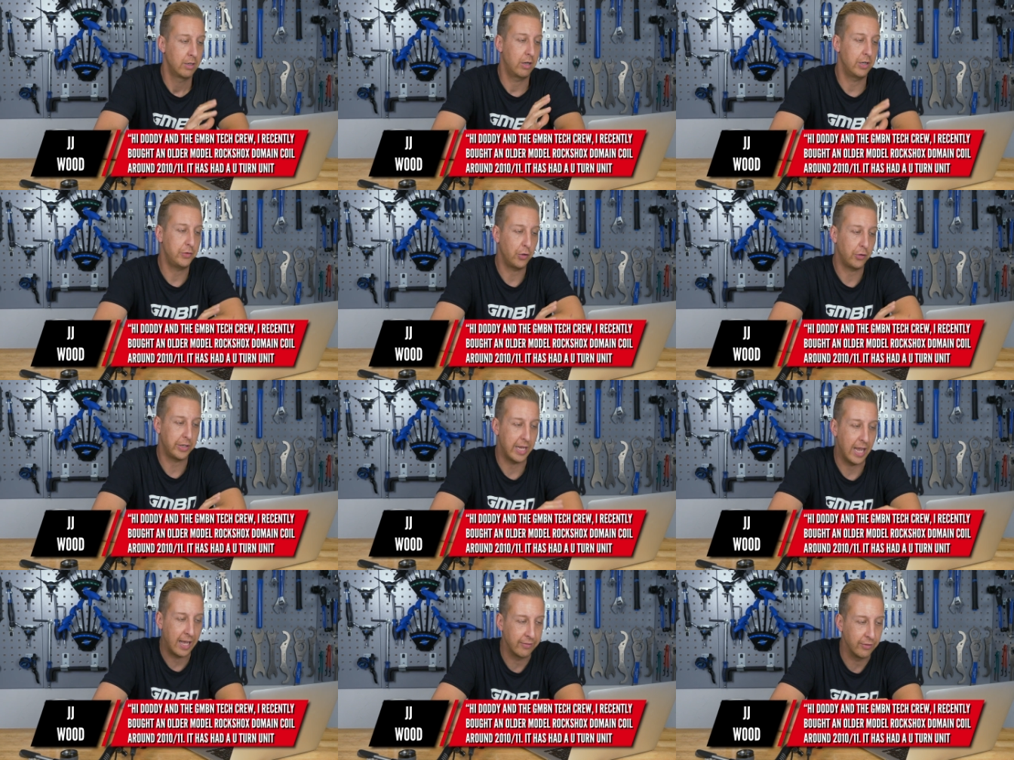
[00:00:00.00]
Hi
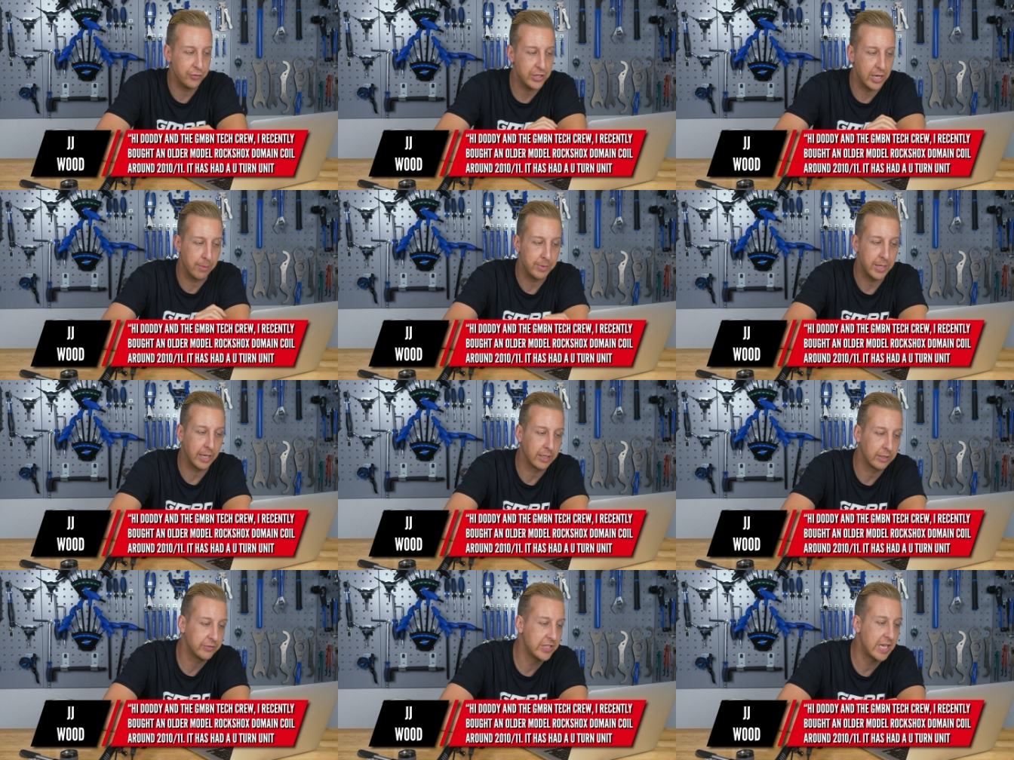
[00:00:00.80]
Doddy and the
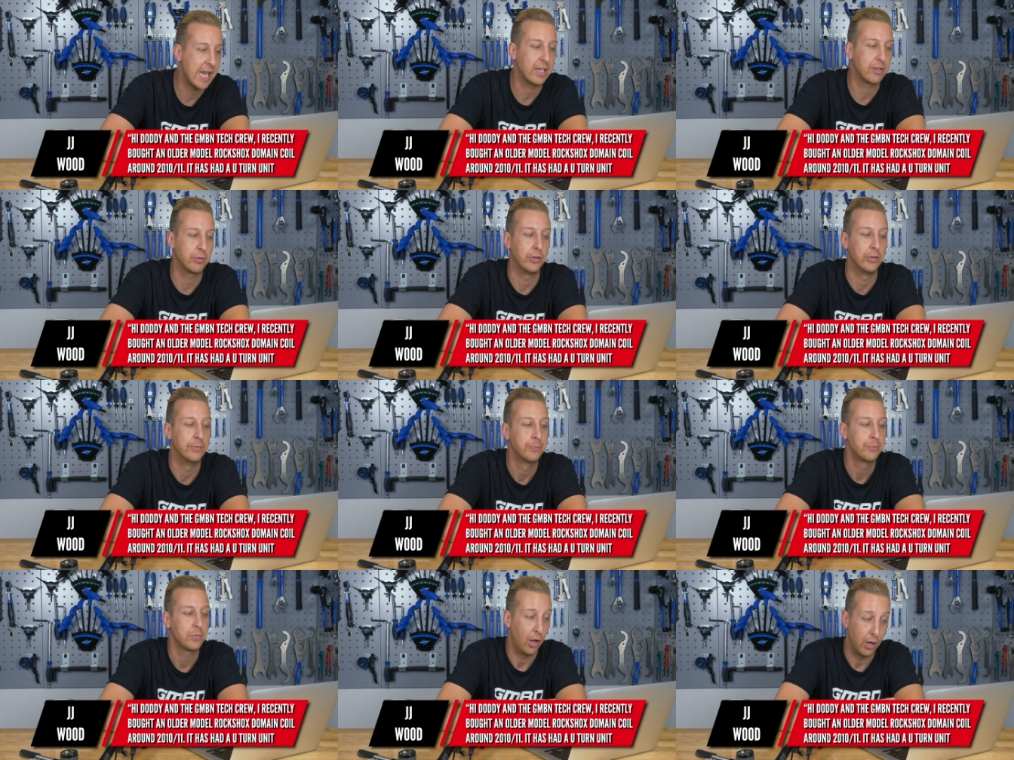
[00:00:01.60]
GMBN Tech
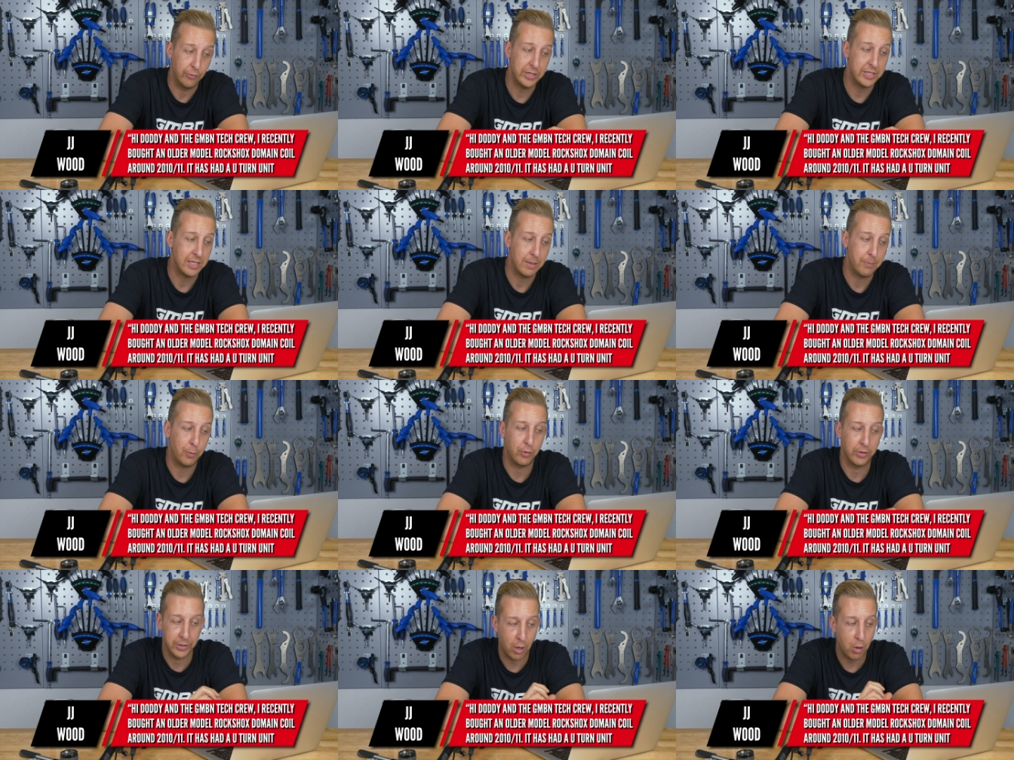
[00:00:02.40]
crew. I recently
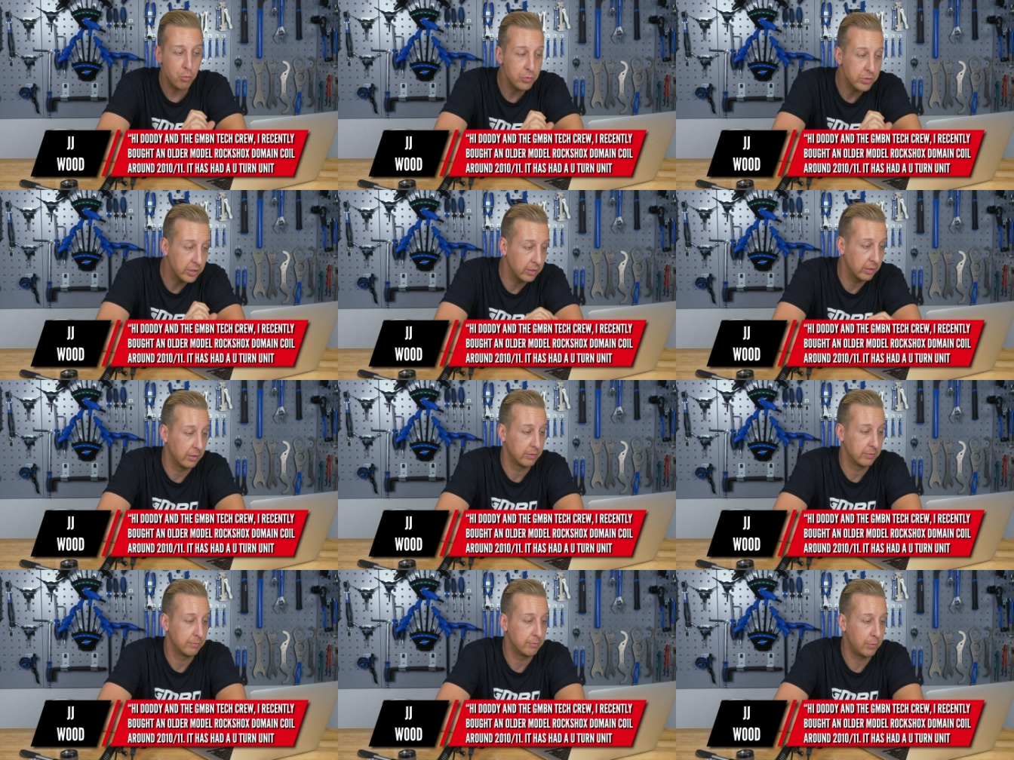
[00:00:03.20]
bought an older
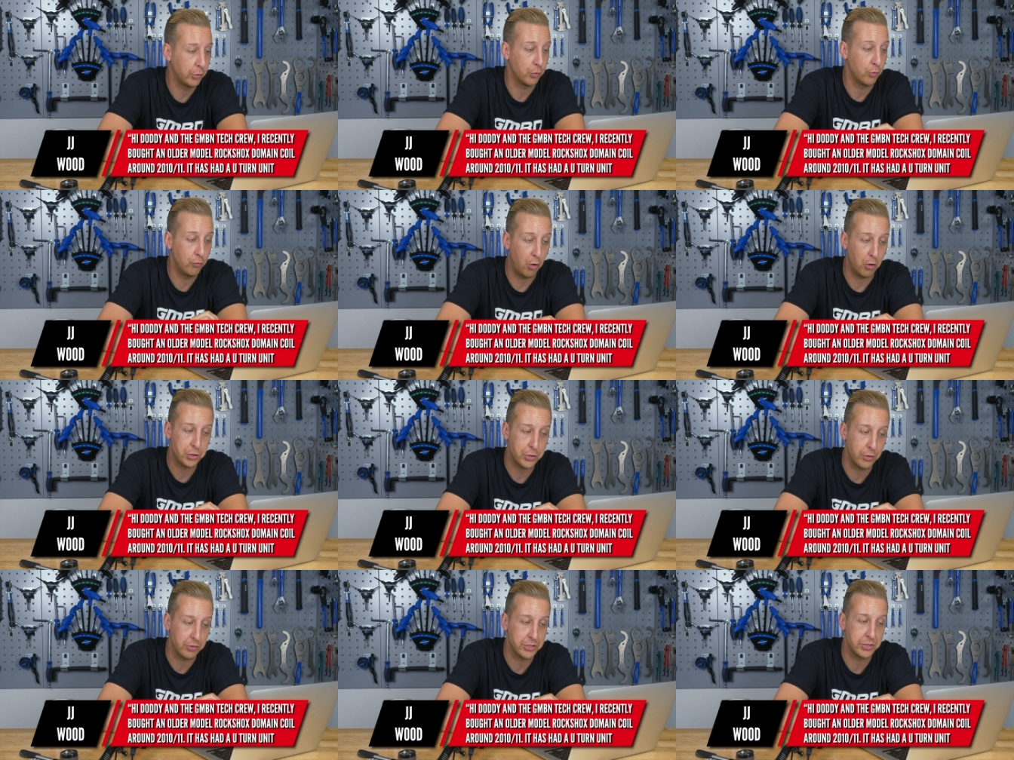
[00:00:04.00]
model
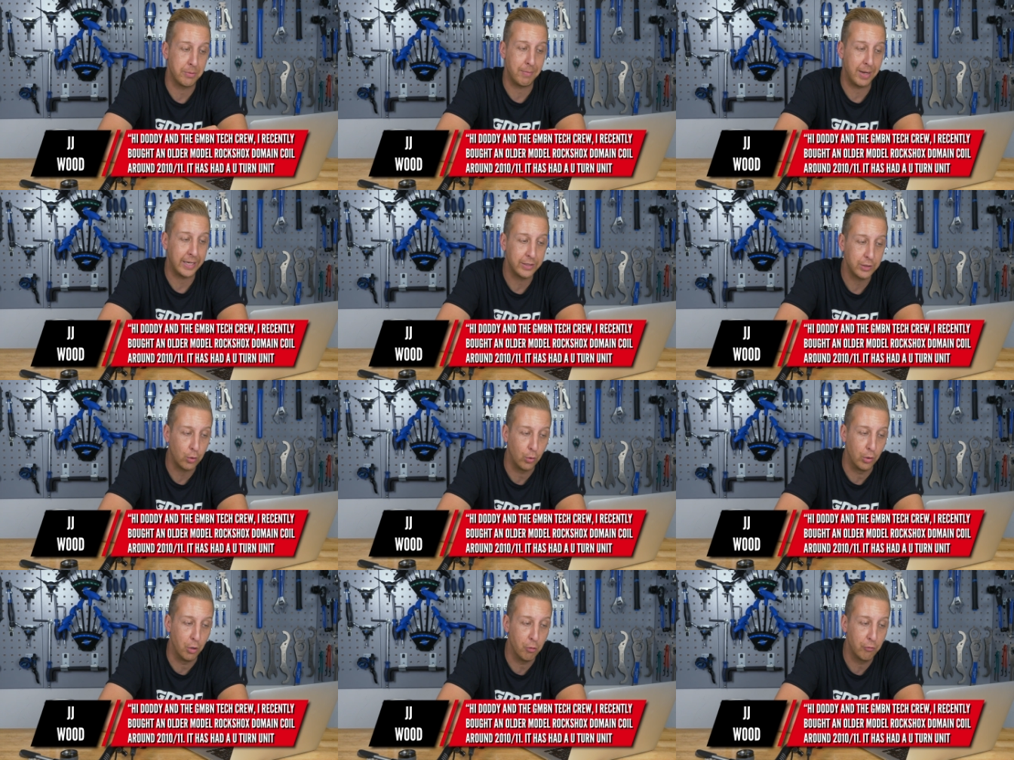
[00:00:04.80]
RockShox Domain
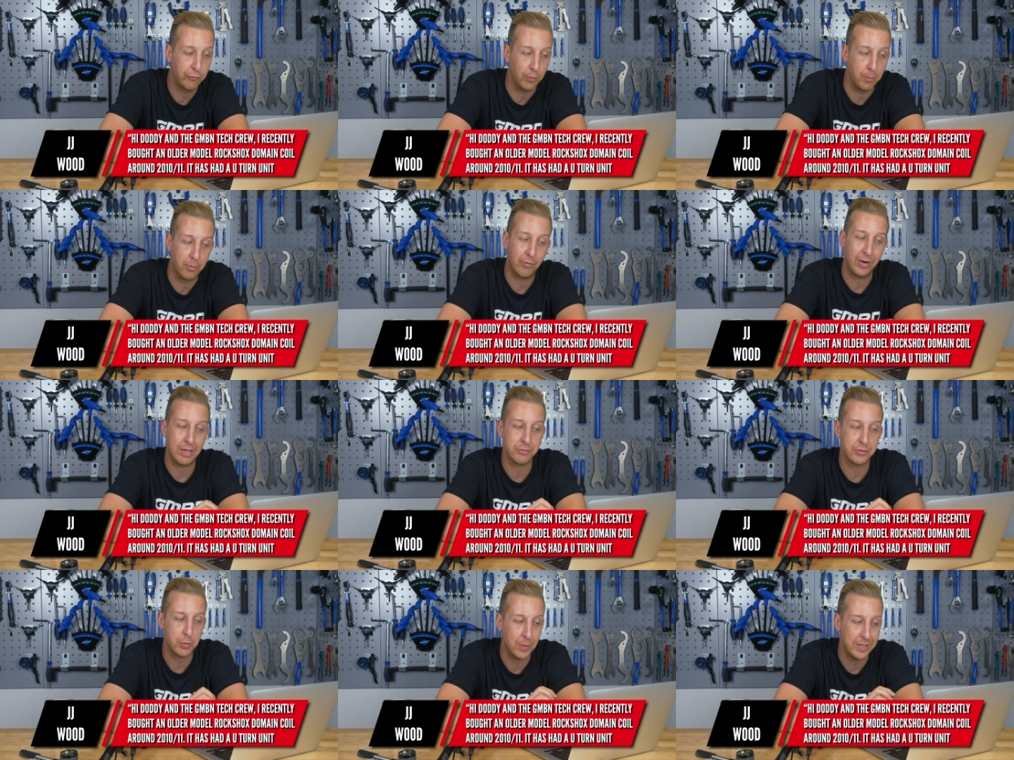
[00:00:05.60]
coil from
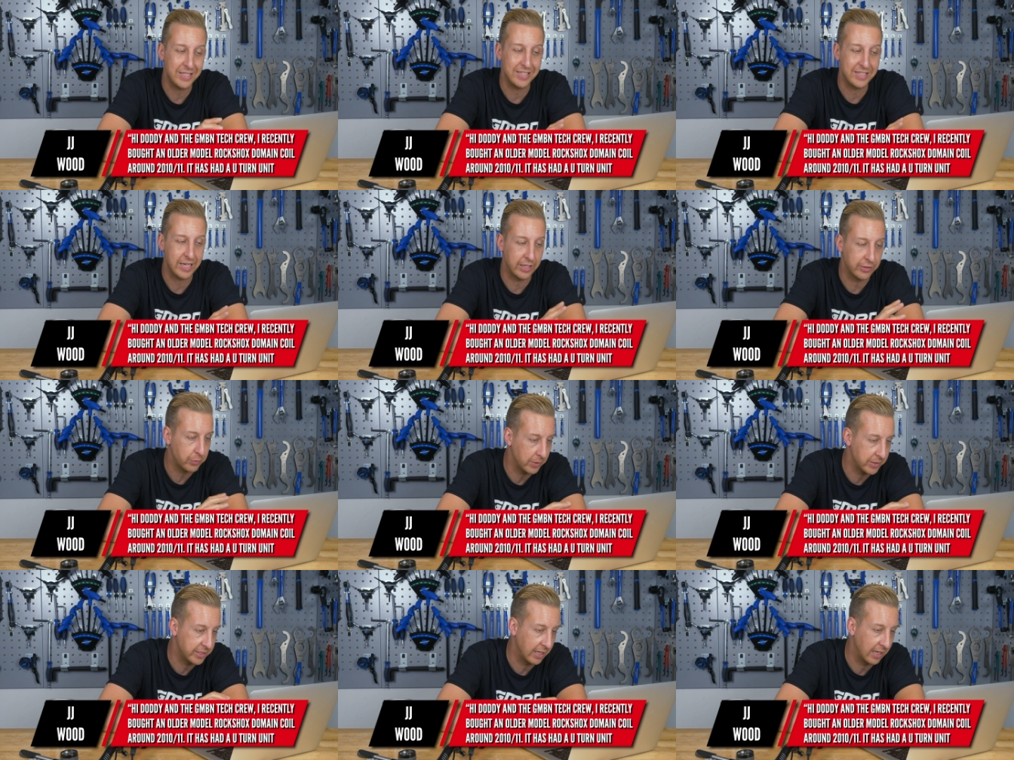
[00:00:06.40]
around
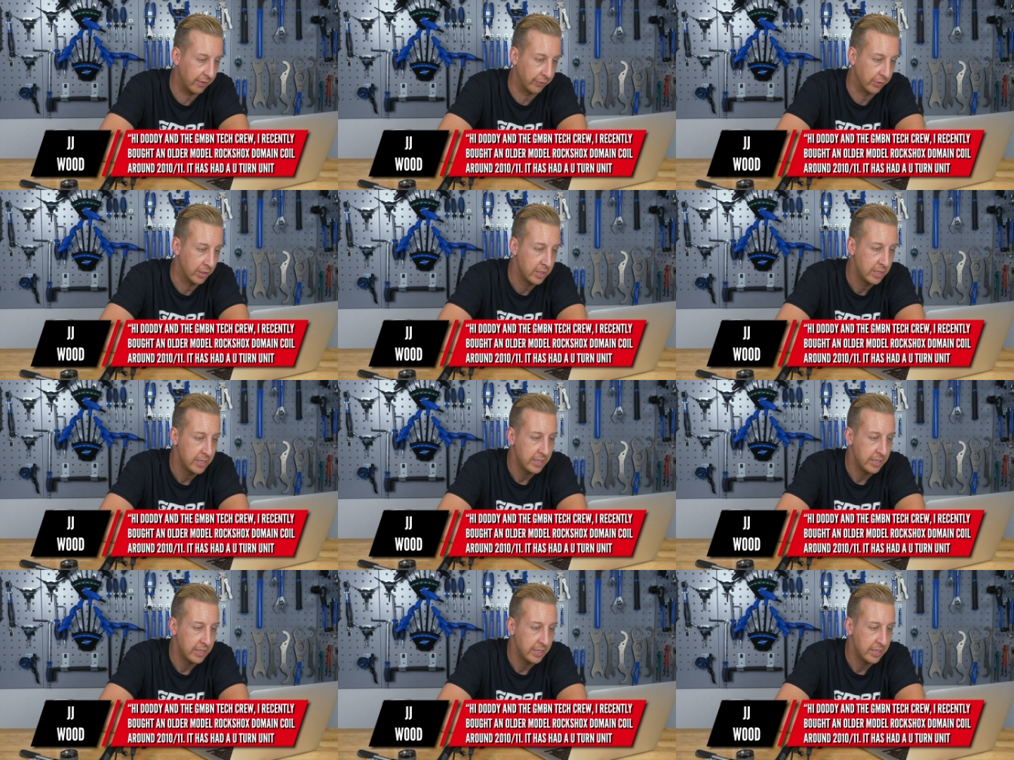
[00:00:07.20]
2010-2011.